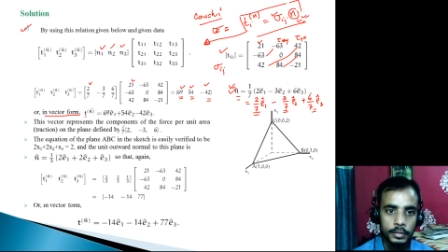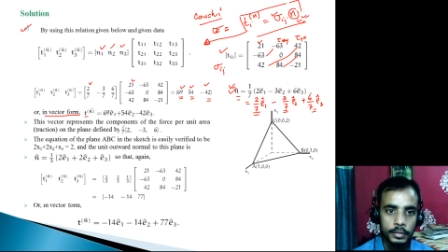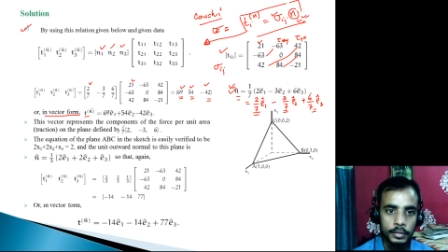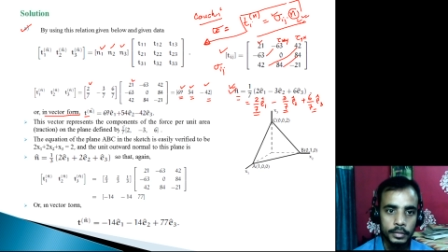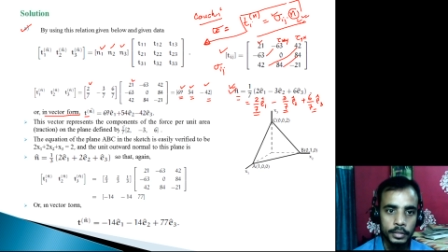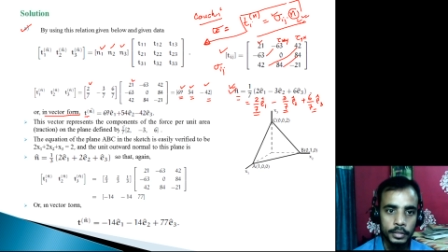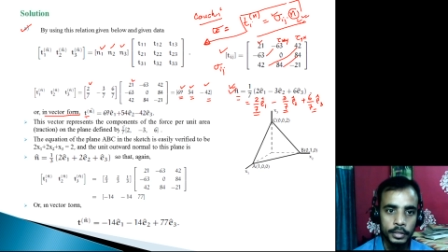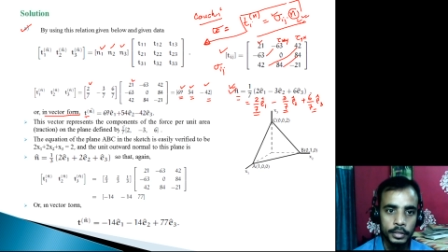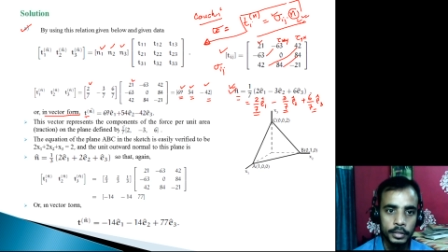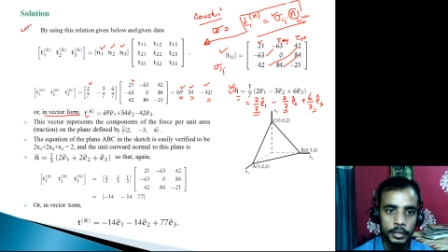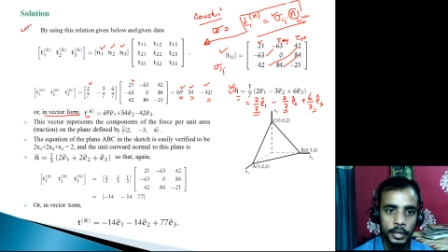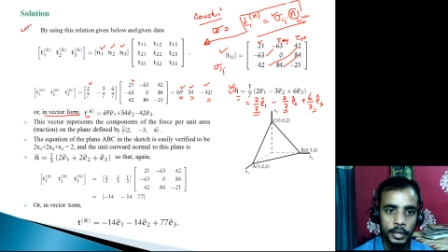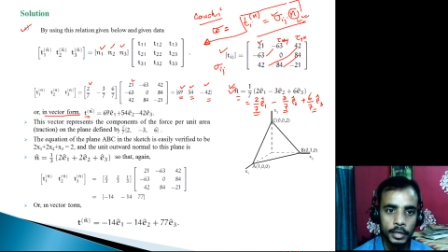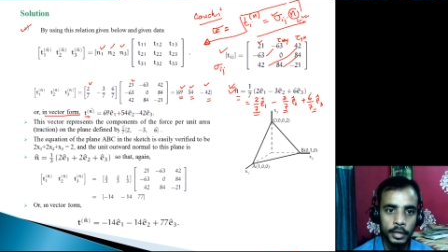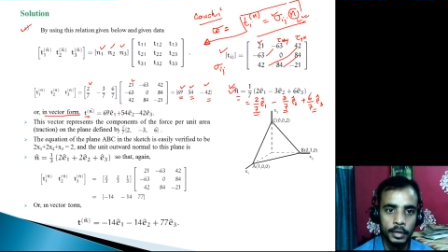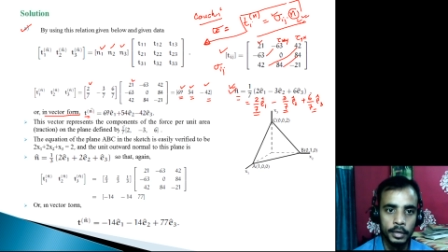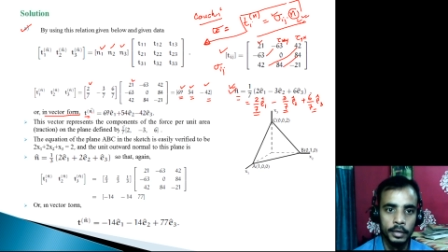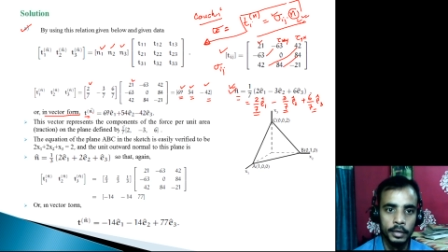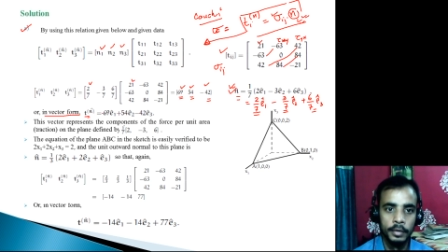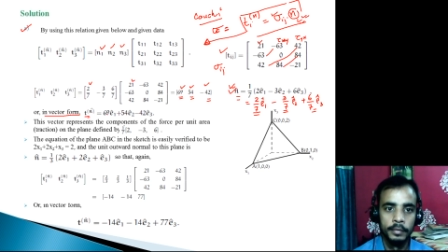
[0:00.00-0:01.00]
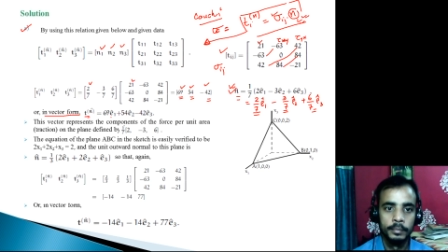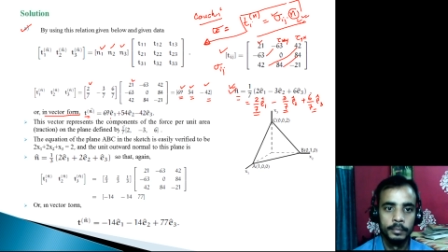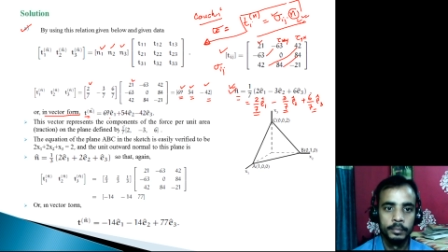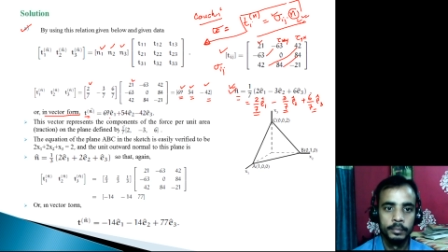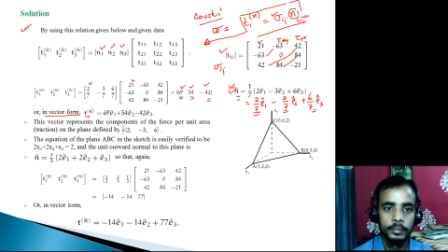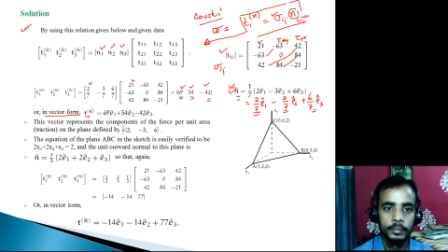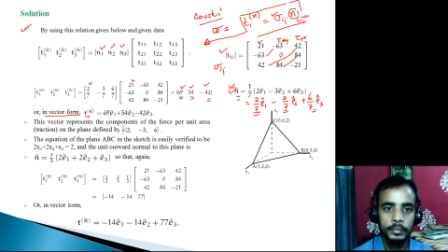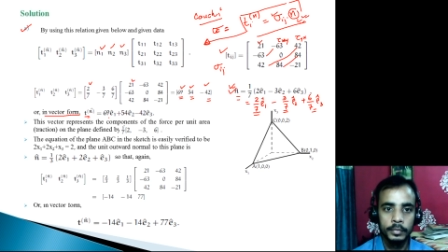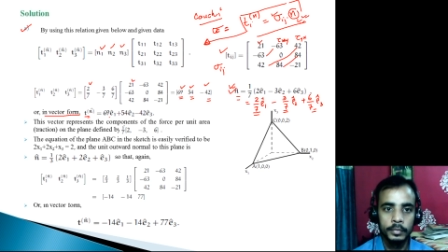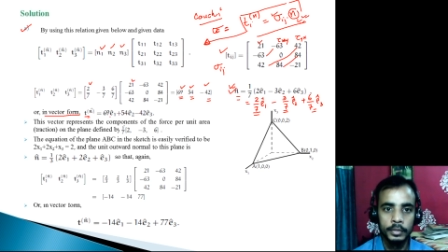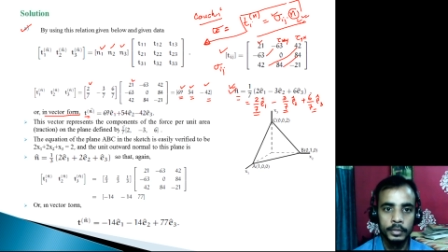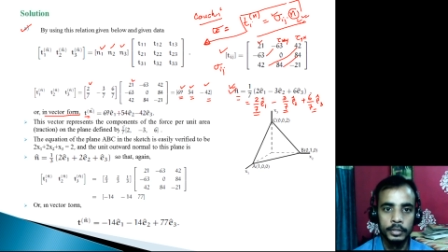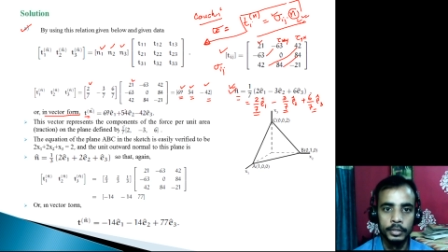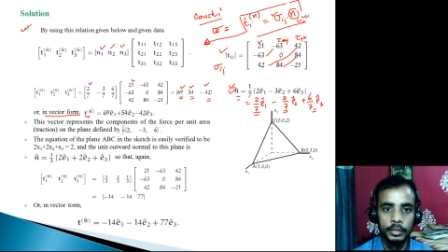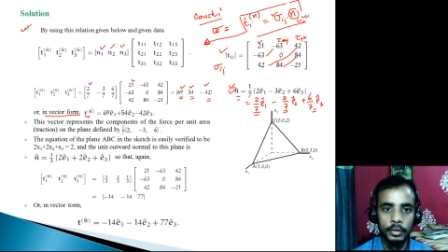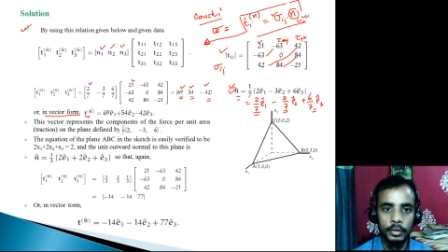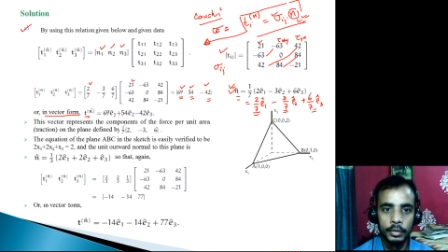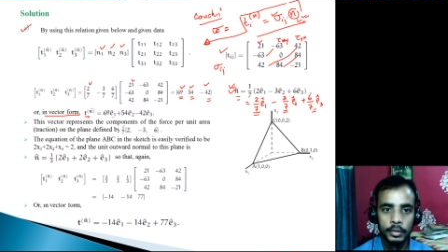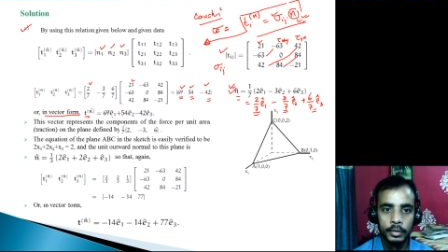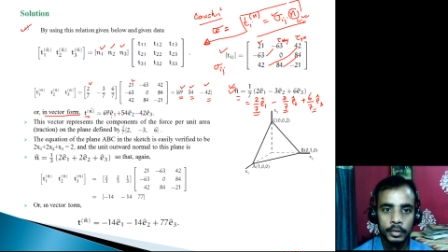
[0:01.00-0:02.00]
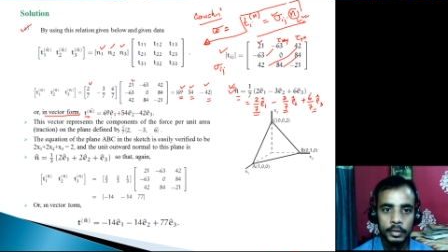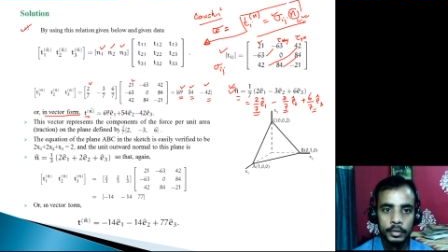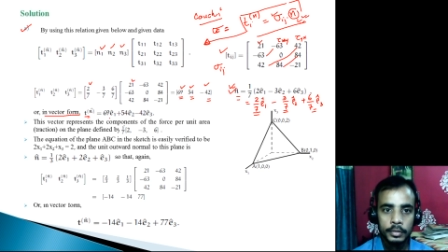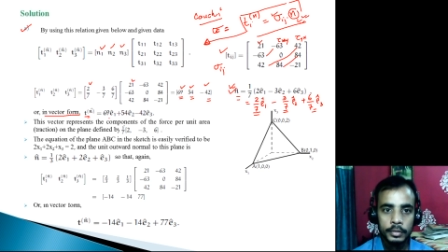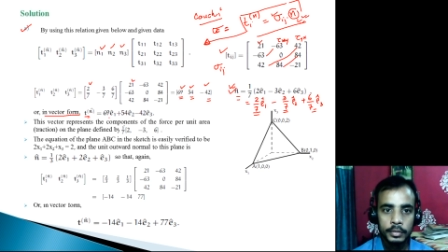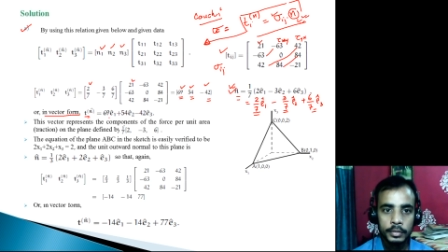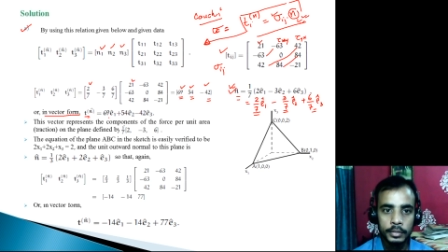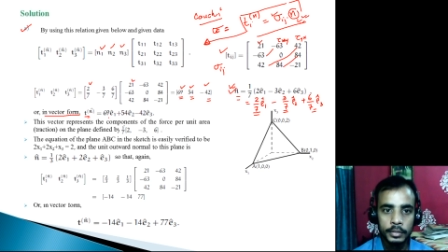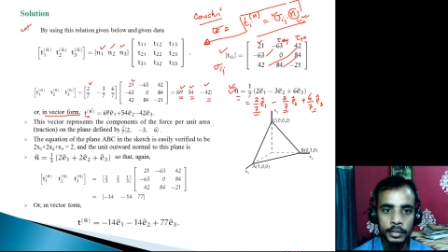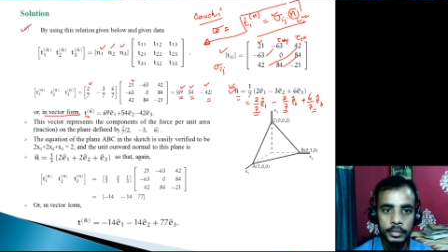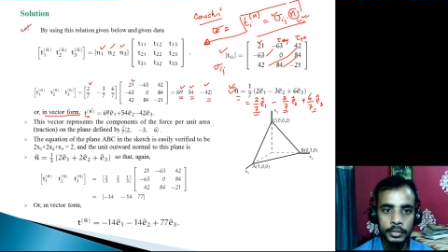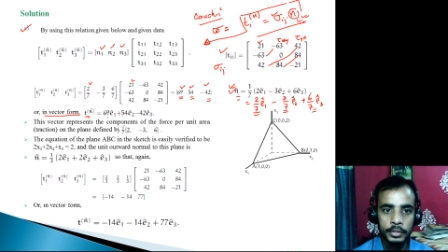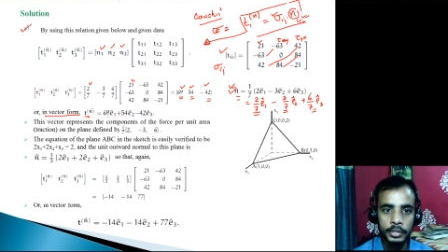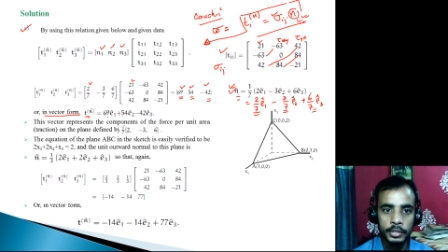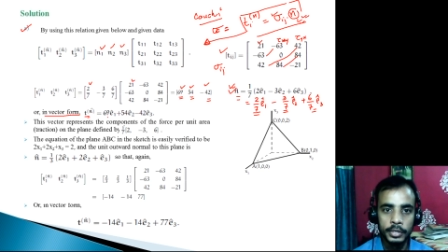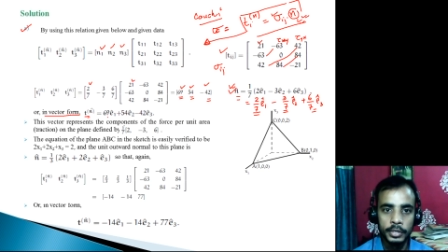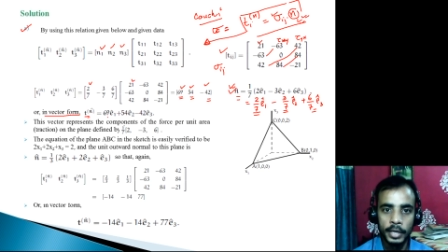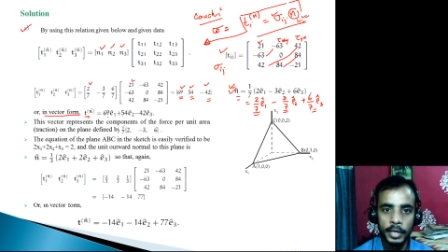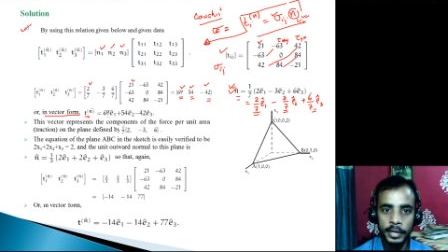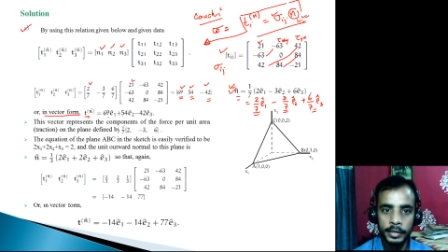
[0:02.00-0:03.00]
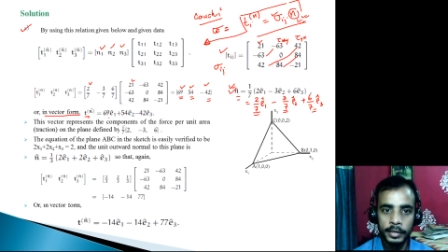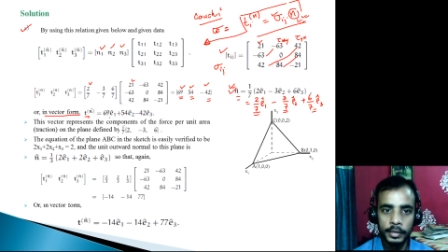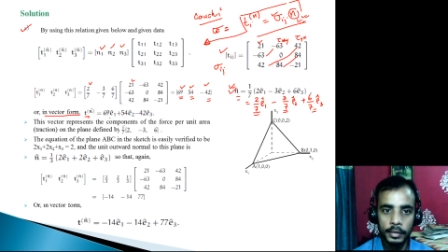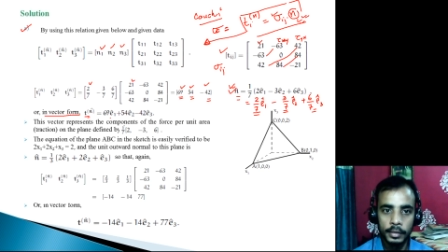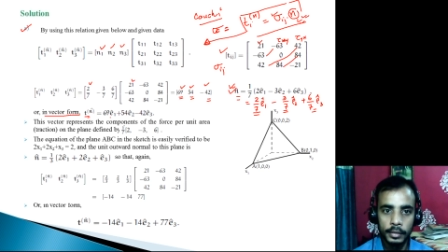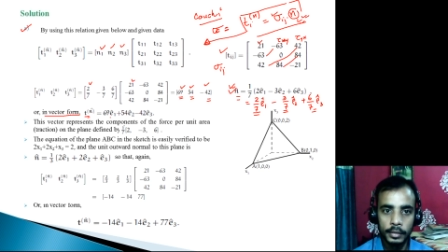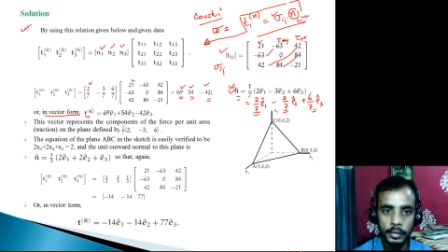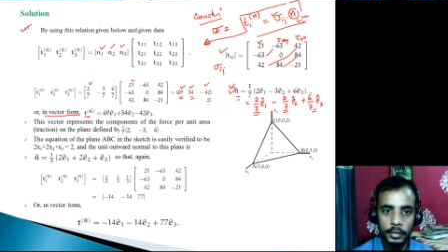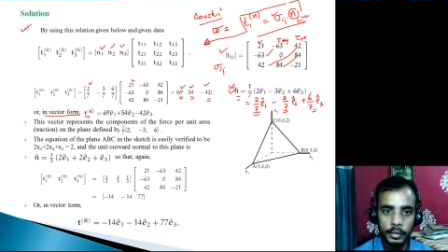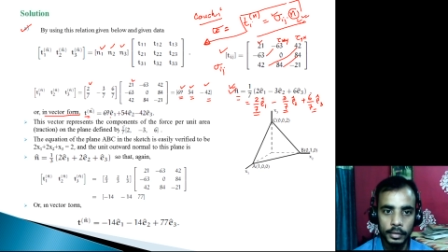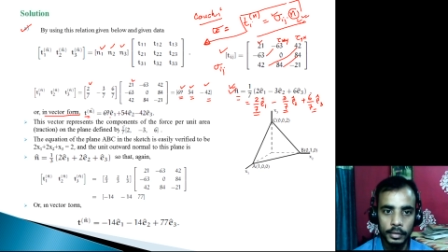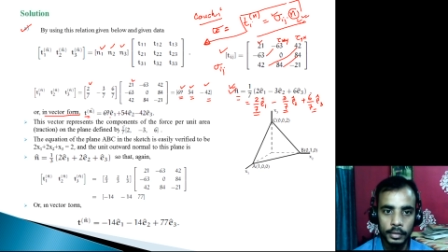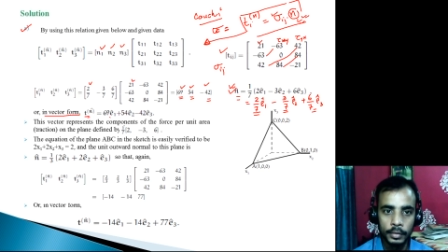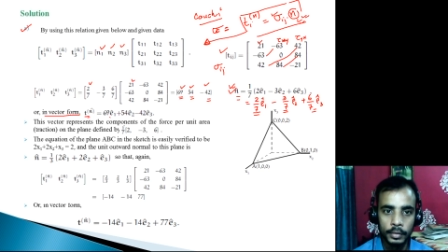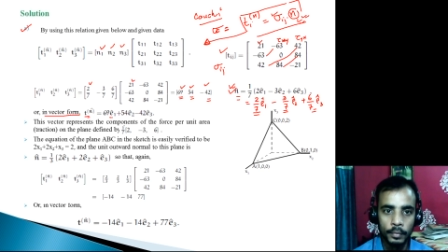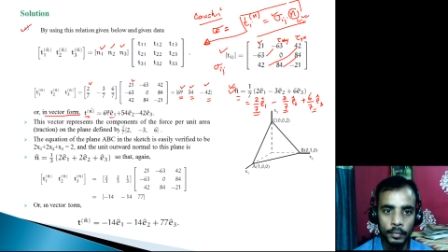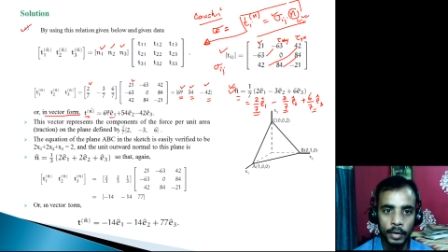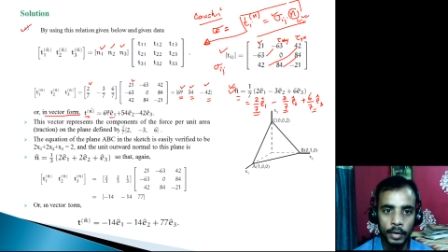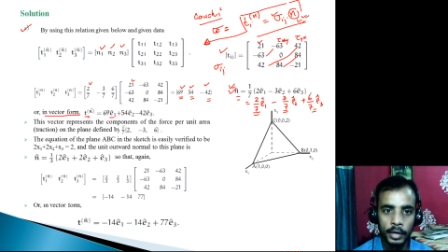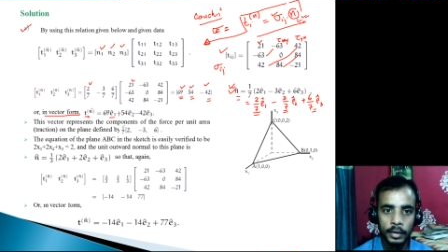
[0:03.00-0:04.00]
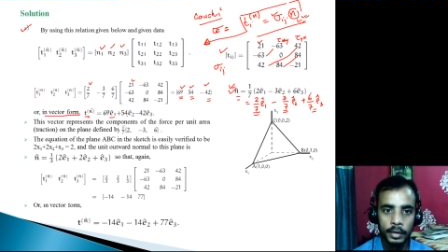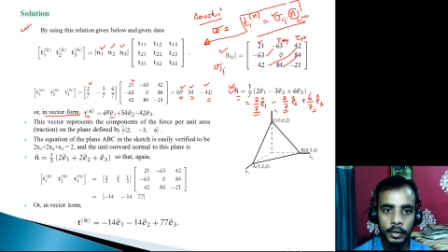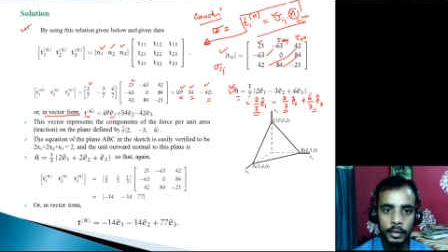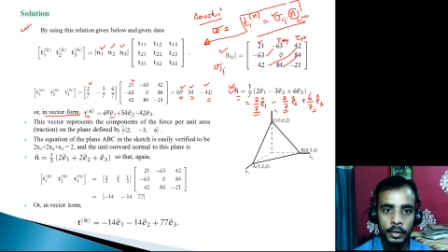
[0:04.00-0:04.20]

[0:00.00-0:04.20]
Tn is your 69 E1